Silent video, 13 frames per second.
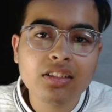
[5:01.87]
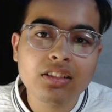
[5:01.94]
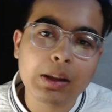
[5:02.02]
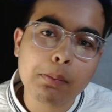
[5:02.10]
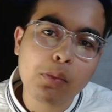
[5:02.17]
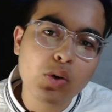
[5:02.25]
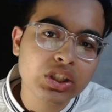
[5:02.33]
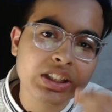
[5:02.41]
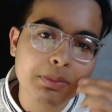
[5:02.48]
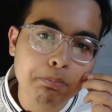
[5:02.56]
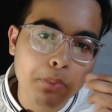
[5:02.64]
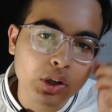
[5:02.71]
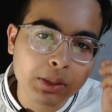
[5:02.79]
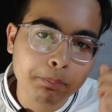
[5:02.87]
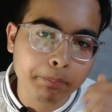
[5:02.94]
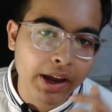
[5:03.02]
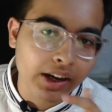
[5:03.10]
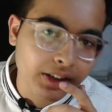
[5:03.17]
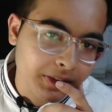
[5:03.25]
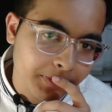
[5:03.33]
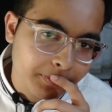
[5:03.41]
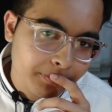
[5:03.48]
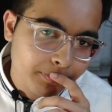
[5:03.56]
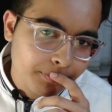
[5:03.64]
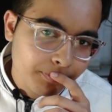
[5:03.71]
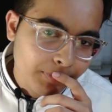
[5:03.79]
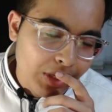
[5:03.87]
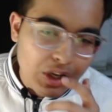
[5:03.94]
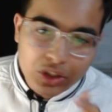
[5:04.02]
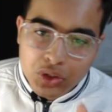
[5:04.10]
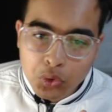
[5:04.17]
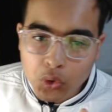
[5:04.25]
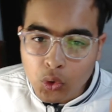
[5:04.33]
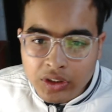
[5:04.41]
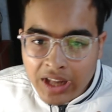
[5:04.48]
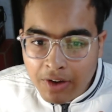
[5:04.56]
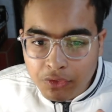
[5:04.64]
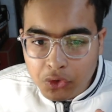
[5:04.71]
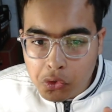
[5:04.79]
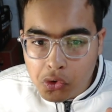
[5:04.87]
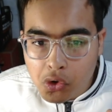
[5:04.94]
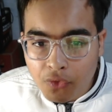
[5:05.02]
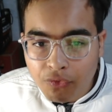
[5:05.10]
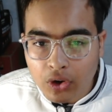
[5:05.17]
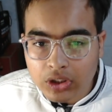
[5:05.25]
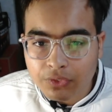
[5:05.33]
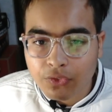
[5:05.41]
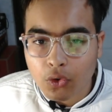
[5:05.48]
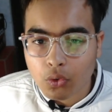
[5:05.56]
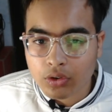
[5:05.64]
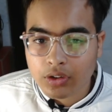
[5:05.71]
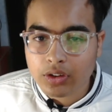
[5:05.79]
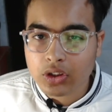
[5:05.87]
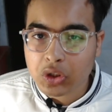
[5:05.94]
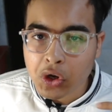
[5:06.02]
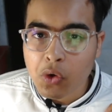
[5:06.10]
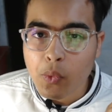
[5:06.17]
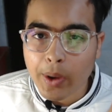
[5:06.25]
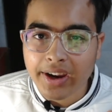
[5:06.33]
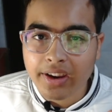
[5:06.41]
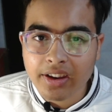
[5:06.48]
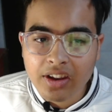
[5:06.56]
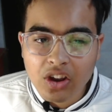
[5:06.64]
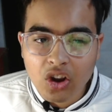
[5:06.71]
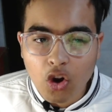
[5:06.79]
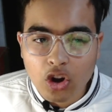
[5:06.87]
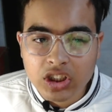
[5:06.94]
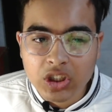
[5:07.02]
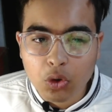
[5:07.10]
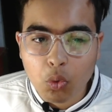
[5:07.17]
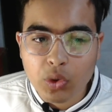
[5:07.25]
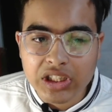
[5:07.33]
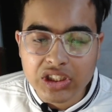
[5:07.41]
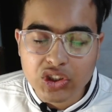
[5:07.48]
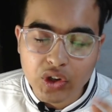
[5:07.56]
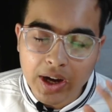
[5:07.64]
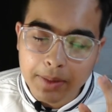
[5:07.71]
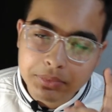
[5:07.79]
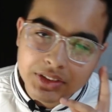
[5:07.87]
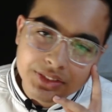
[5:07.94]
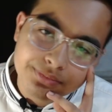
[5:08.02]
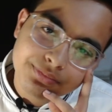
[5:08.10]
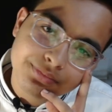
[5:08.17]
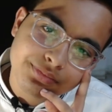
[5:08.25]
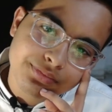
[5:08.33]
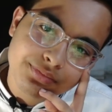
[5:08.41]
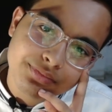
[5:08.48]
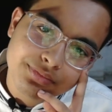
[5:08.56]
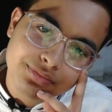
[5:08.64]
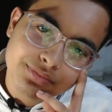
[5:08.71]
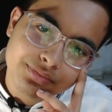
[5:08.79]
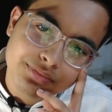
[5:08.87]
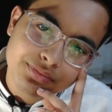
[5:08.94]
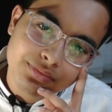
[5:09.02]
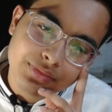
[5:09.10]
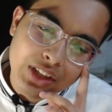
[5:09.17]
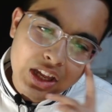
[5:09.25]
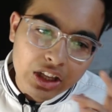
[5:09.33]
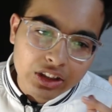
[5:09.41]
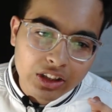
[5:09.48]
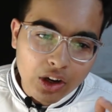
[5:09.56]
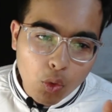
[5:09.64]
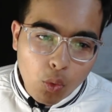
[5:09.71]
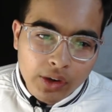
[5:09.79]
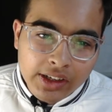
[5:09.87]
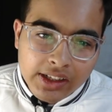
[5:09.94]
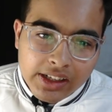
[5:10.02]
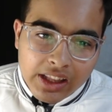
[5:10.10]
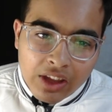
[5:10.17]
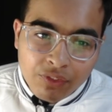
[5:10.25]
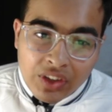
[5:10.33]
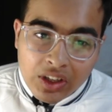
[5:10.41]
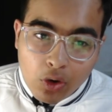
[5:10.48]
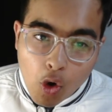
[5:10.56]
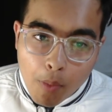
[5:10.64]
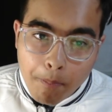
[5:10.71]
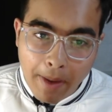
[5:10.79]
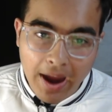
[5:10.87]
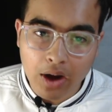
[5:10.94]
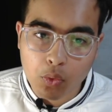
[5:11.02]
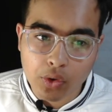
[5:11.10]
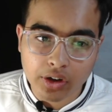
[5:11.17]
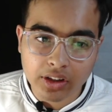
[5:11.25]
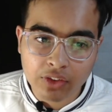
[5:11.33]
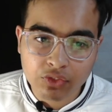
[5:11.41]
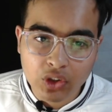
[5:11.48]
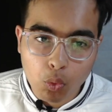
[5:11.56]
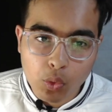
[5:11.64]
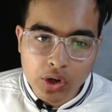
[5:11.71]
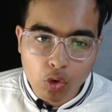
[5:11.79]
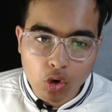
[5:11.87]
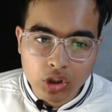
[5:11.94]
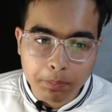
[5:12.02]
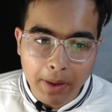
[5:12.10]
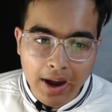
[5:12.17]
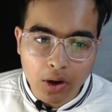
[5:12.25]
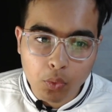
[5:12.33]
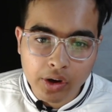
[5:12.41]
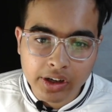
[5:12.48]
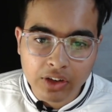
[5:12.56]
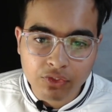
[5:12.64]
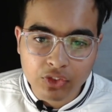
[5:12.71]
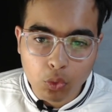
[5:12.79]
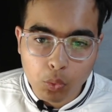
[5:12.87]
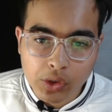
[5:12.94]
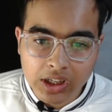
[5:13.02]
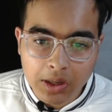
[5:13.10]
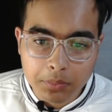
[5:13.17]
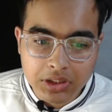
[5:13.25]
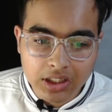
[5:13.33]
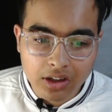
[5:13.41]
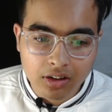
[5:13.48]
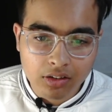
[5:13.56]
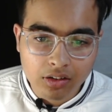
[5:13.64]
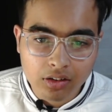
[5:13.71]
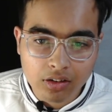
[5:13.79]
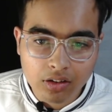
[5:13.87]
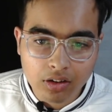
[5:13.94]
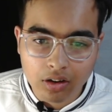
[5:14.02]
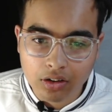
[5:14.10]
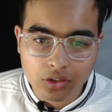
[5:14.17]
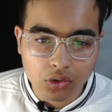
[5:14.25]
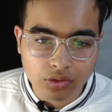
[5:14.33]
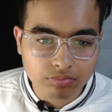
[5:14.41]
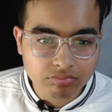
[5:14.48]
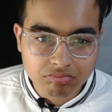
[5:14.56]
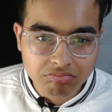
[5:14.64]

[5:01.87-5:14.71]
the most important part, you don't have to look for the fork. You know why? Because the queen is trapped. The queen, if we go backward, if the queen goes backward, if the queen comes here, no,